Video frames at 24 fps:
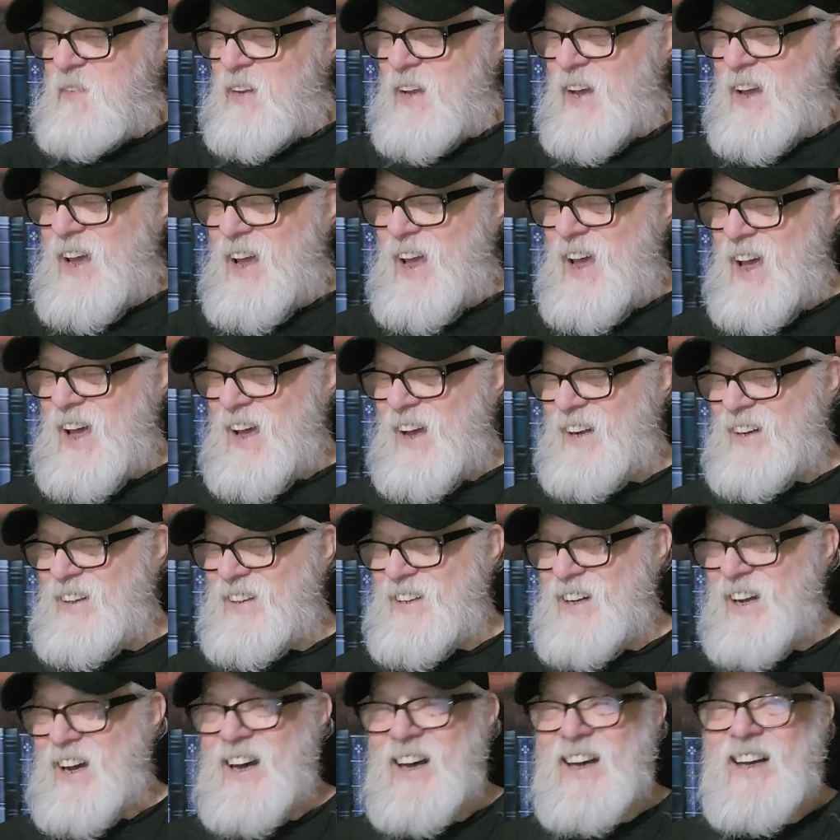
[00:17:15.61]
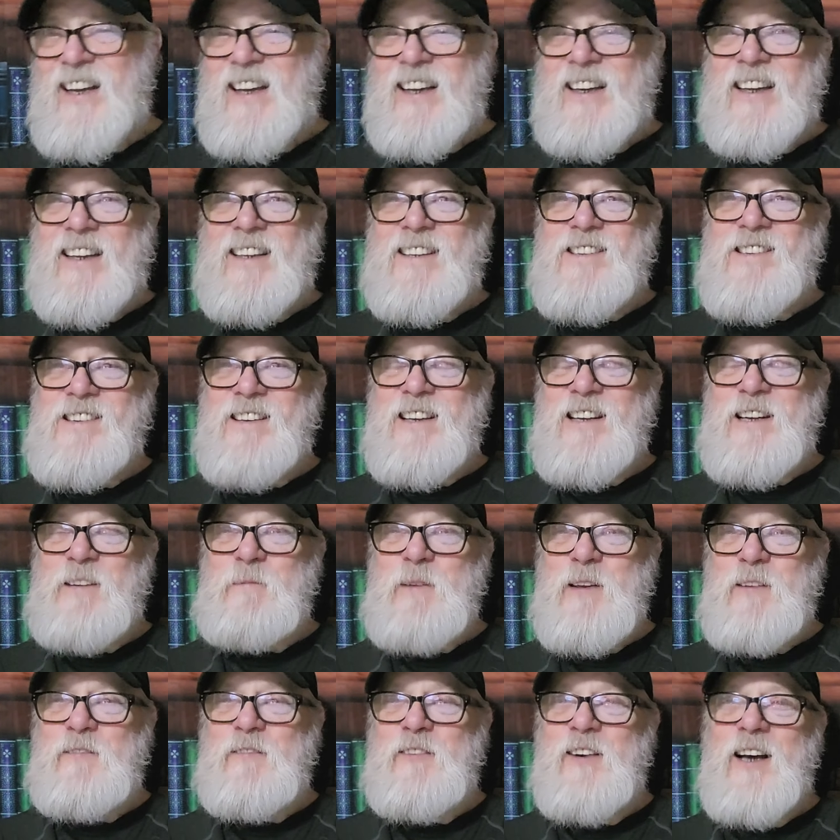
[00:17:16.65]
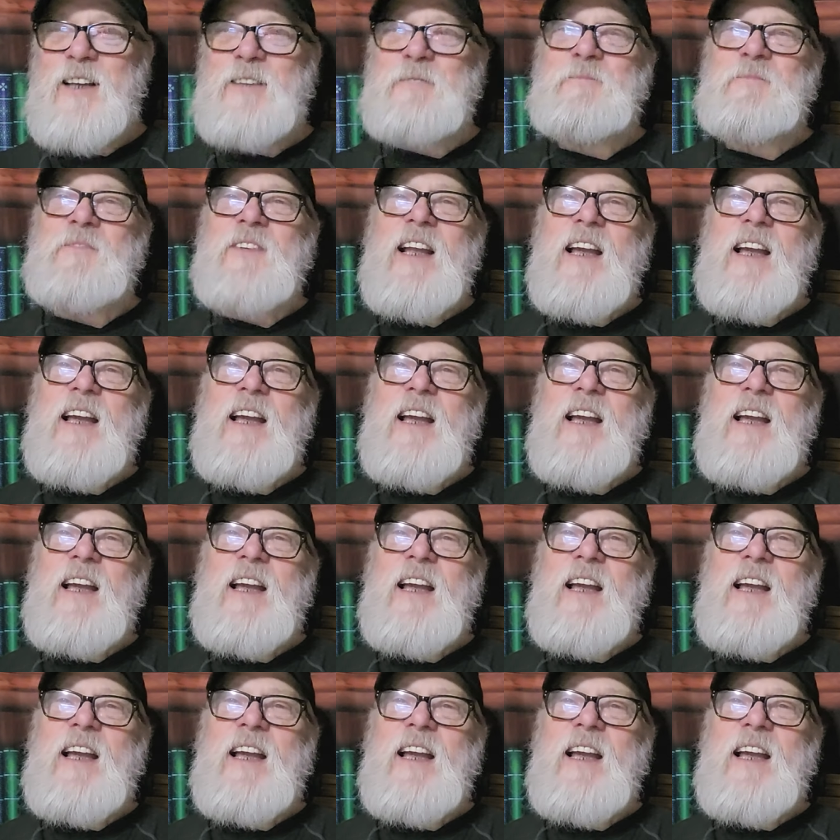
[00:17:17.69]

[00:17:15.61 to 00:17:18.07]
And it's going to be fun.